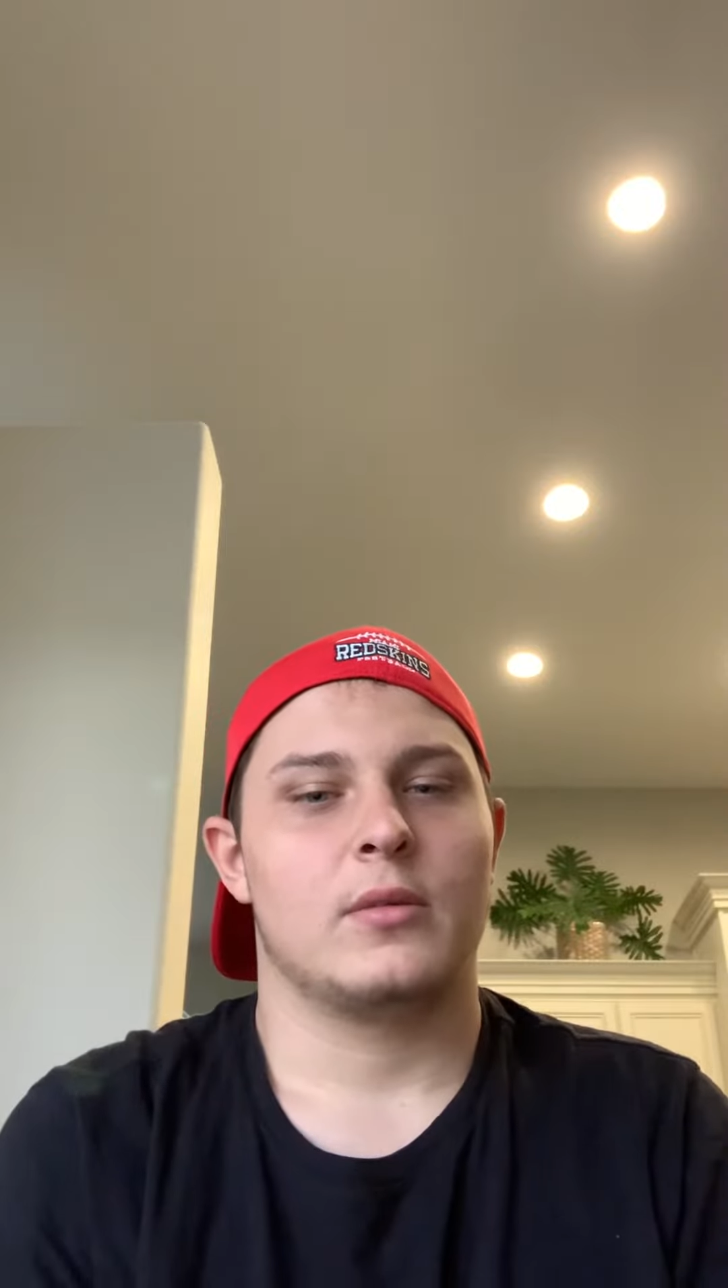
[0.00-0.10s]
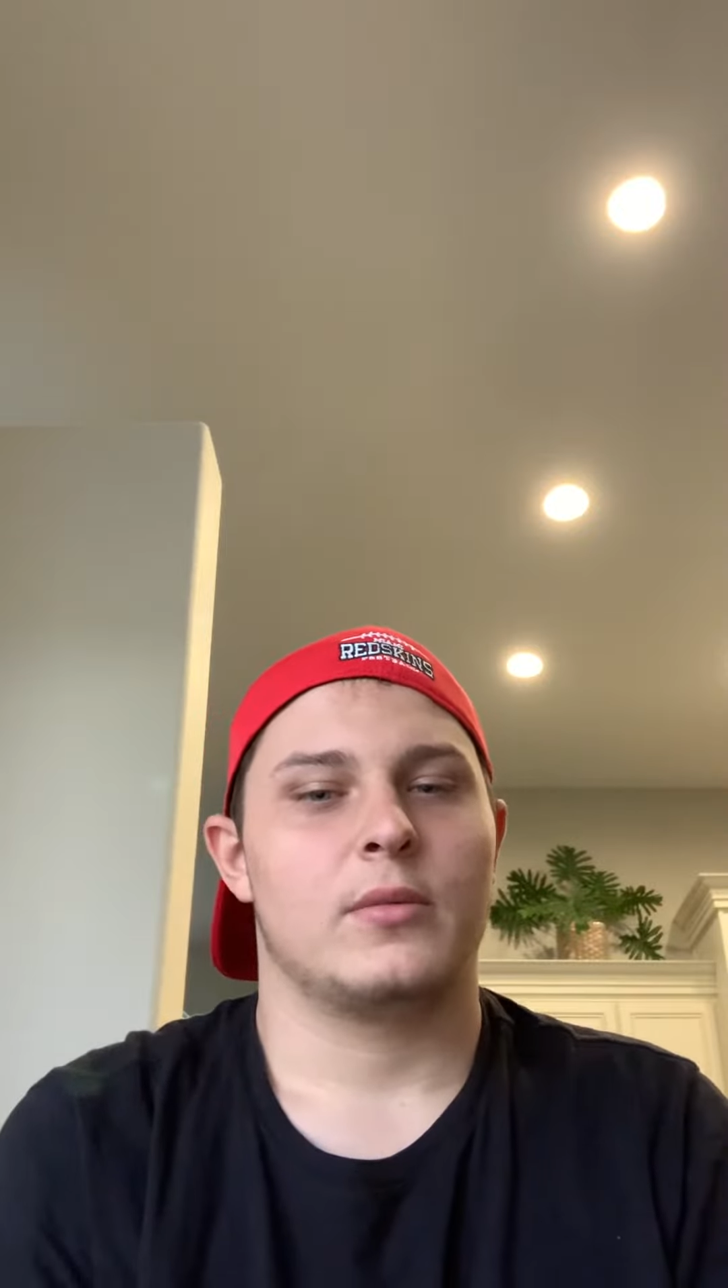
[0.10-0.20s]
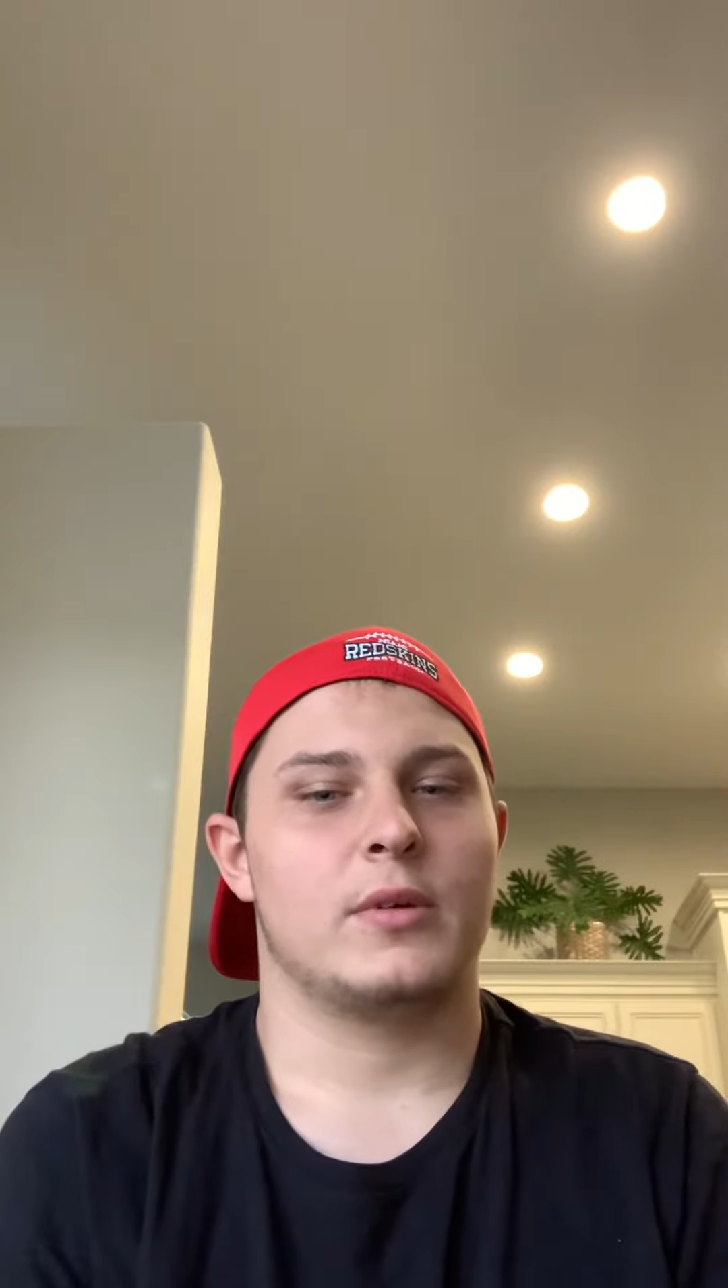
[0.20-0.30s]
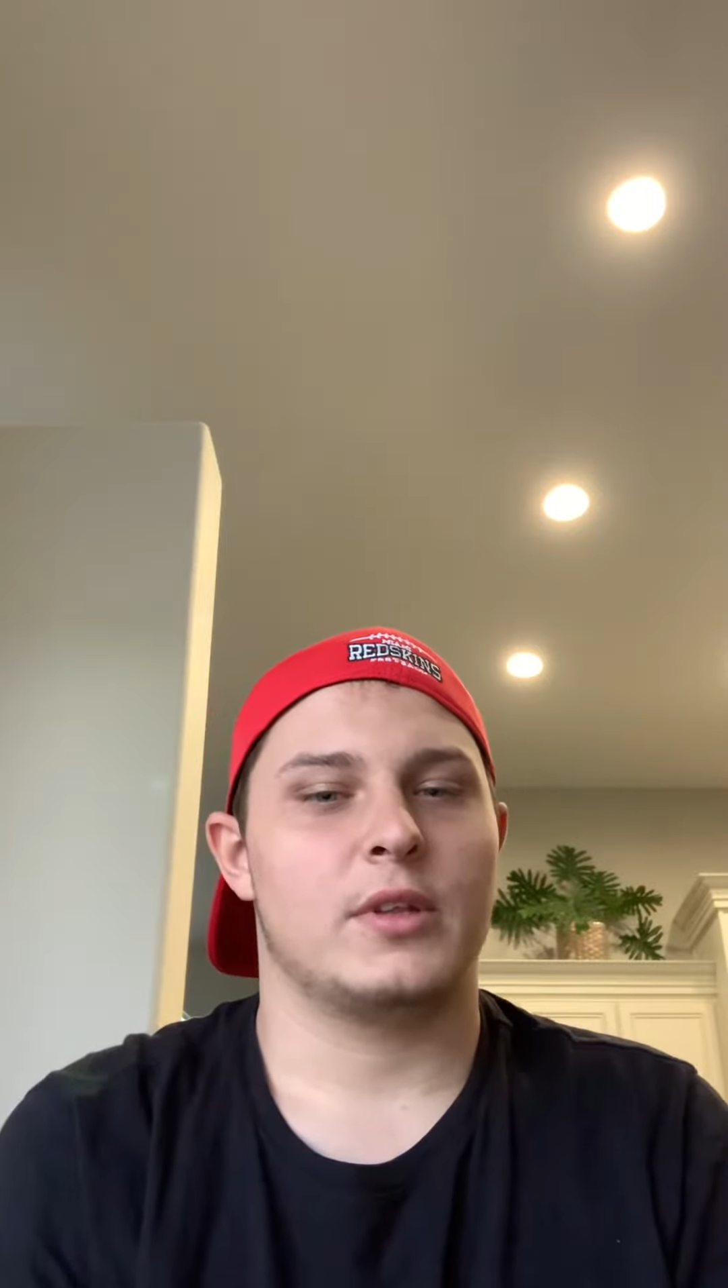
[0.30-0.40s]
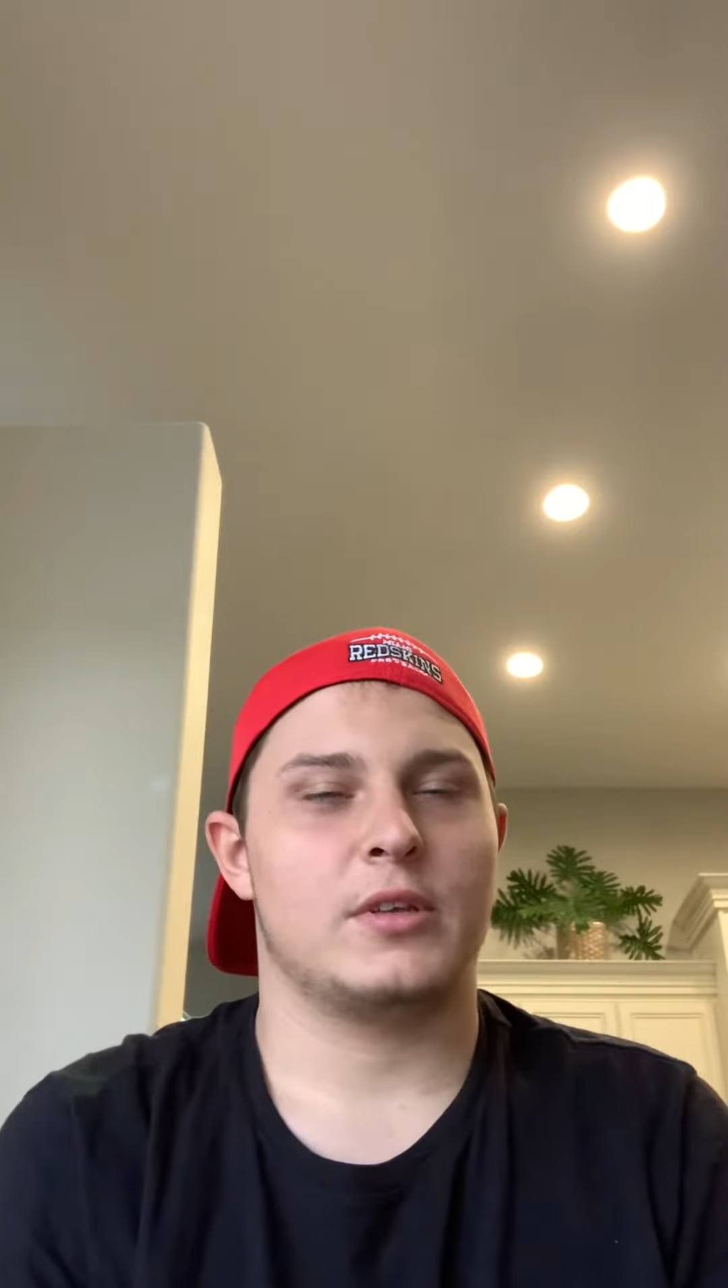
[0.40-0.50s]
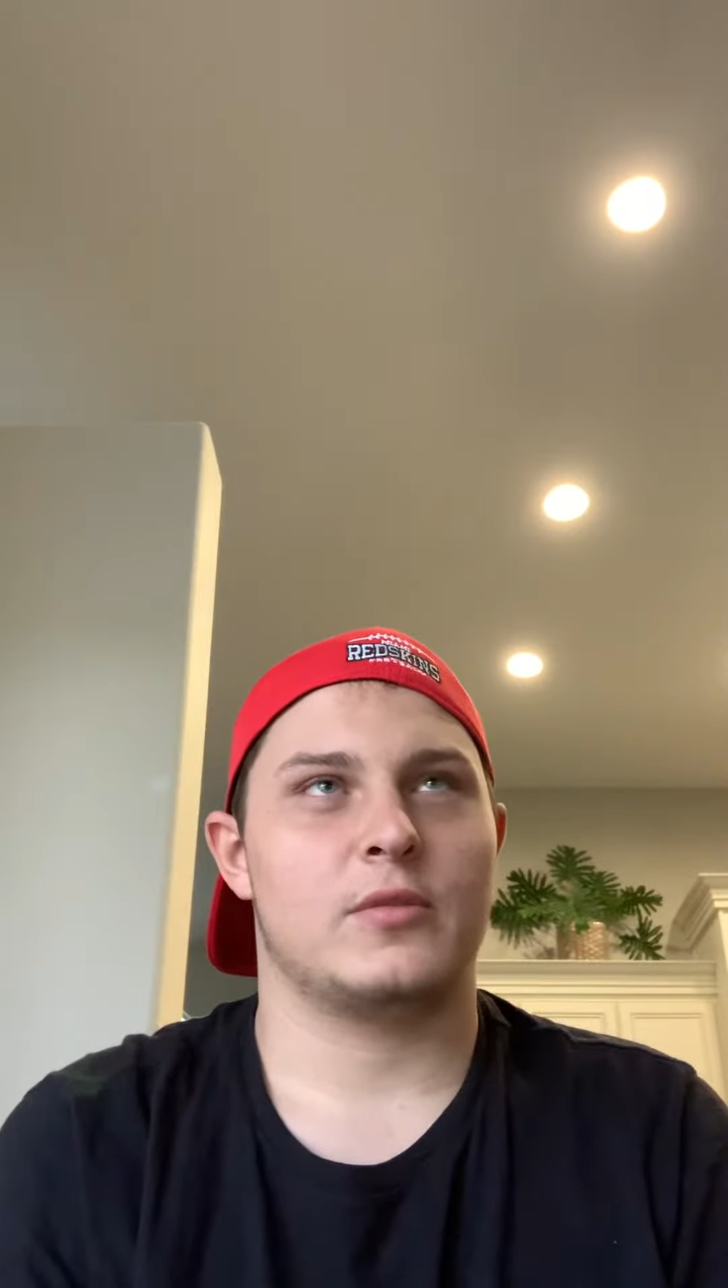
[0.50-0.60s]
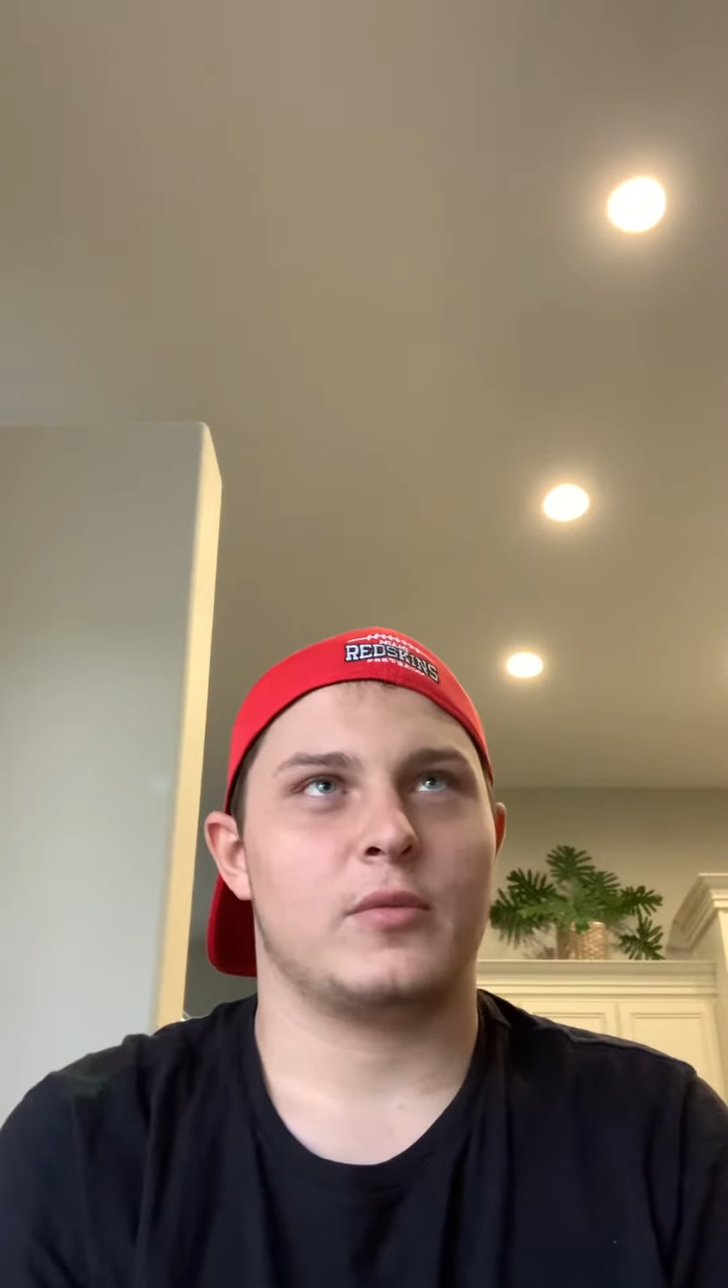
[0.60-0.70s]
for this